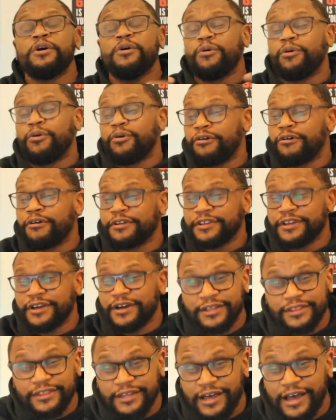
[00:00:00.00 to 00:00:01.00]
Or your
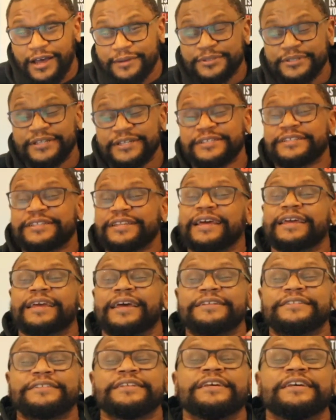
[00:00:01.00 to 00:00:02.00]
other option is, like I
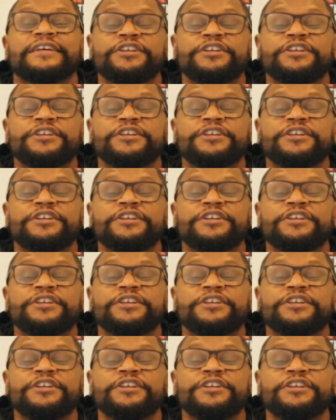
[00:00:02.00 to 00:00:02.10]
said,